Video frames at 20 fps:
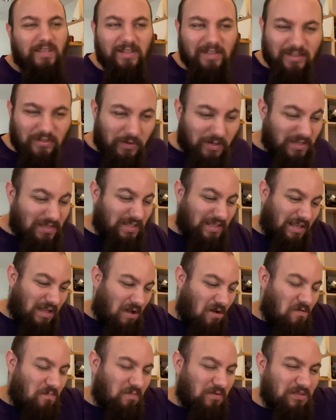So he
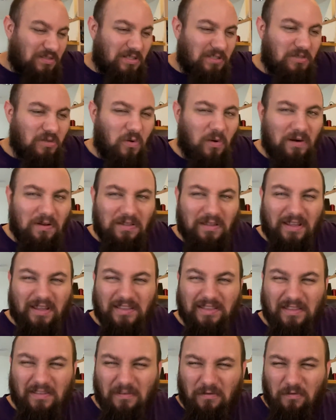opens the door and
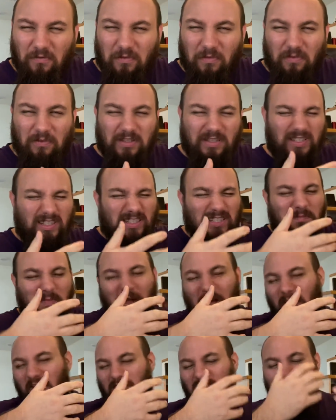the
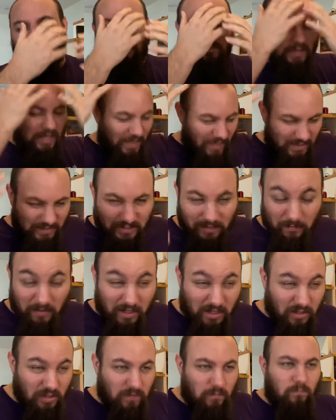smell just hits him.
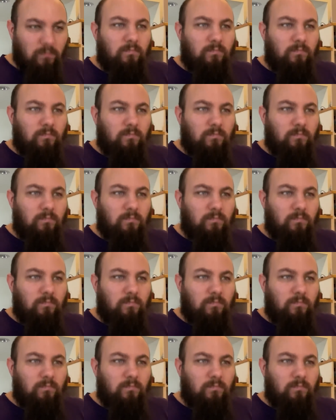He just